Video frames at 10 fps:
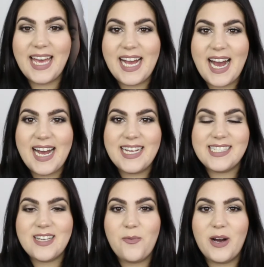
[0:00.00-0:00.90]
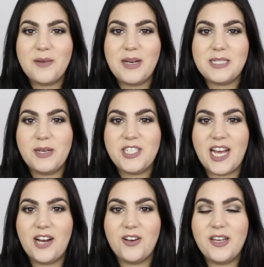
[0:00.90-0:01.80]
Hey guys, welcome back to my
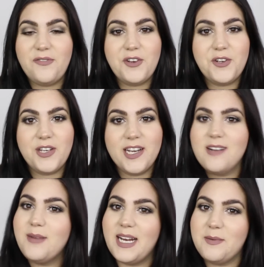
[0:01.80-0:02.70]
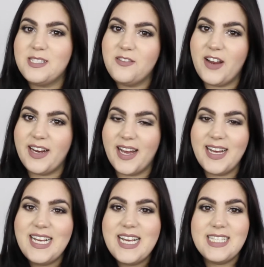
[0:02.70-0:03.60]
channel. If you're new here, my name is Saveria.